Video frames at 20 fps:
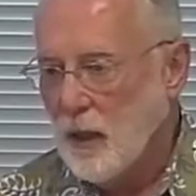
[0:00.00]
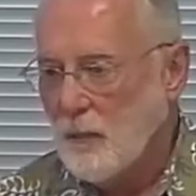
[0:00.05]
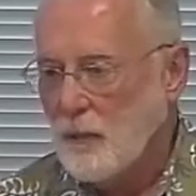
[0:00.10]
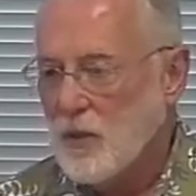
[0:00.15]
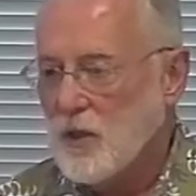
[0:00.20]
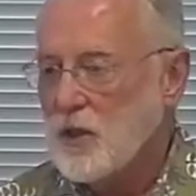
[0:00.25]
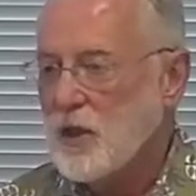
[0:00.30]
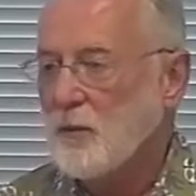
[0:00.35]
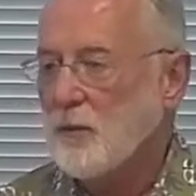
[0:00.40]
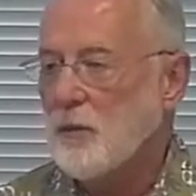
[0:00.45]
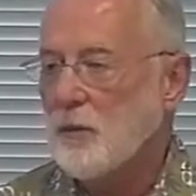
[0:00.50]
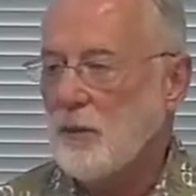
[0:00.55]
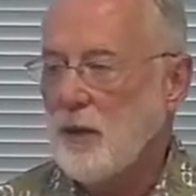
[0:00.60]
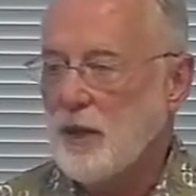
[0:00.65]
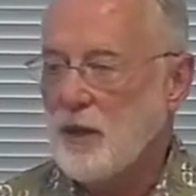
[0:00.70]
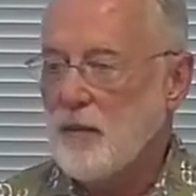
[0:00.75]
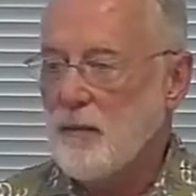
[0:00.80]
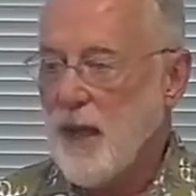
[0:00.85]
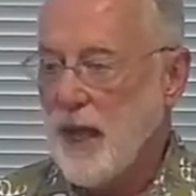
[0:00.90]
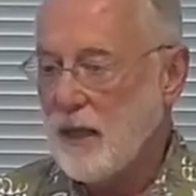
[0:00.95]

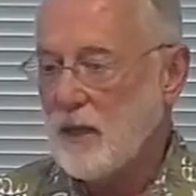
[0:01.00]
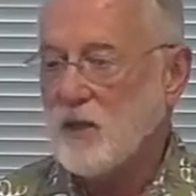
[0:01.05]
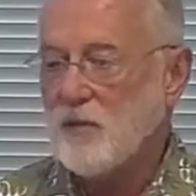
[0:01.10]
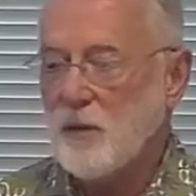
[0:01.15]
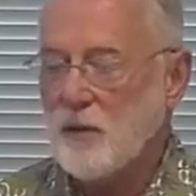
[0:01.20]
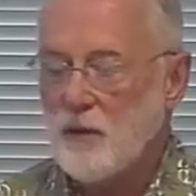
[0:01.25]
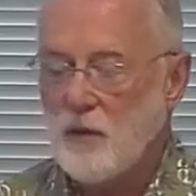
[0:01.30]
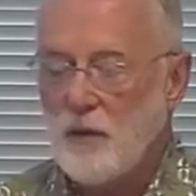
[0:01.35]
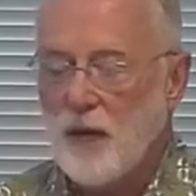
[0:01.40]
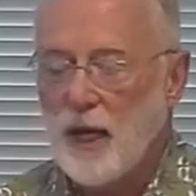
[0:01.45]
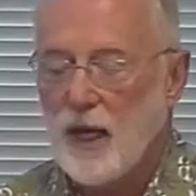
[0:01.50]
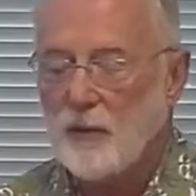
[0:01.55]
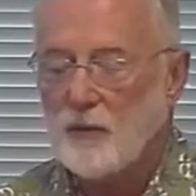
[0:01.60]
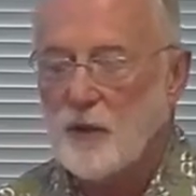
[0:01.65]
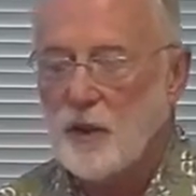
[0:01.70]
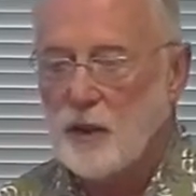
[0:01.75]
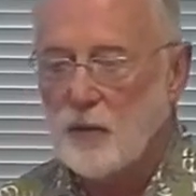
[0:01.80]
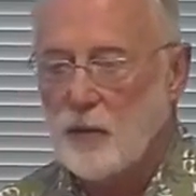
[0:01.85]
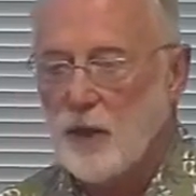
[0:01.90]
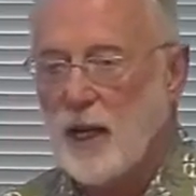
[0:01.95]
presumably the management of the
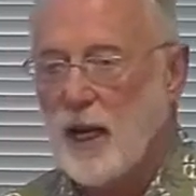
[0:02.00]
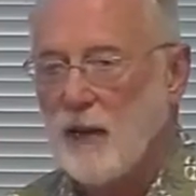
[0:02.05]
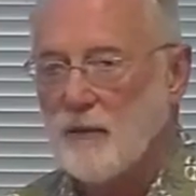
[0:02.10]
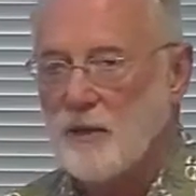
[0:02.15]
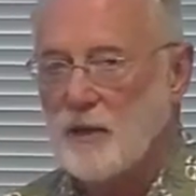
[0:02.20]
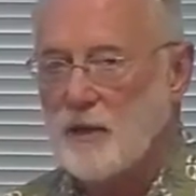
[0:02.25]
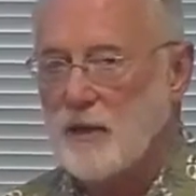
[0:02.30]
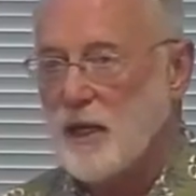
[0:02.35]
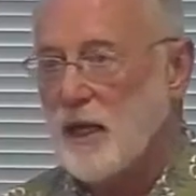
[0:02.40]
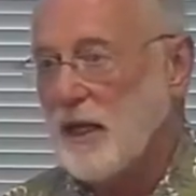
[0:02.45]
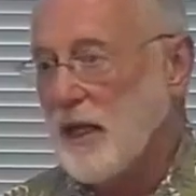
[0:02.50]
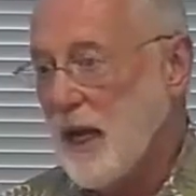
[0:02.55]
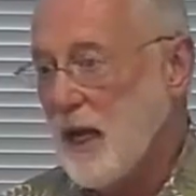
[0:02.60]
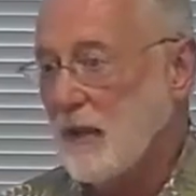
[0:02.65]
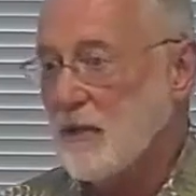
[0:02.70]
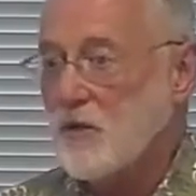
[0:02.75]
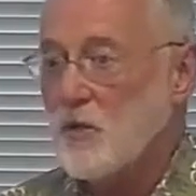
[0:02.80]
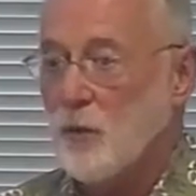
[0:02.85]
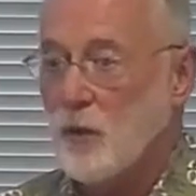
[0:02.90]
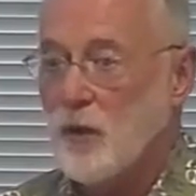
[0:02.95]
library would have to say, yeah,
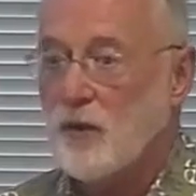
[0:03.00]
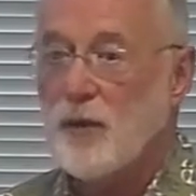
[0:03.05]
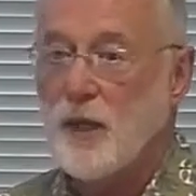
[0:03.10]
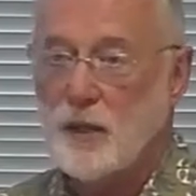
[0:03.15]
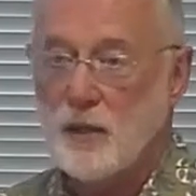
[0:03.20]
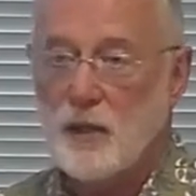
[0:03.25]
it's worth